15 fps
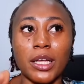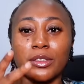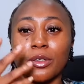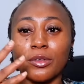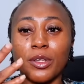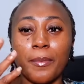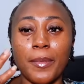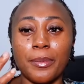And
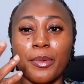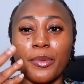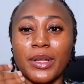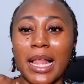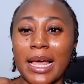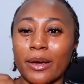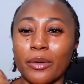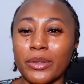so someone
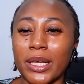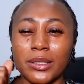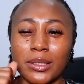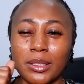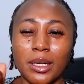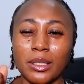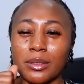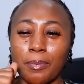will be like, oh,
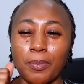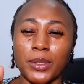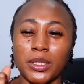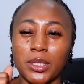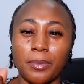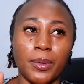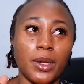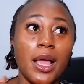Destiny, you're so
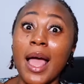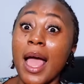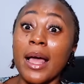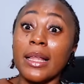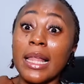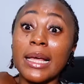passionate about it.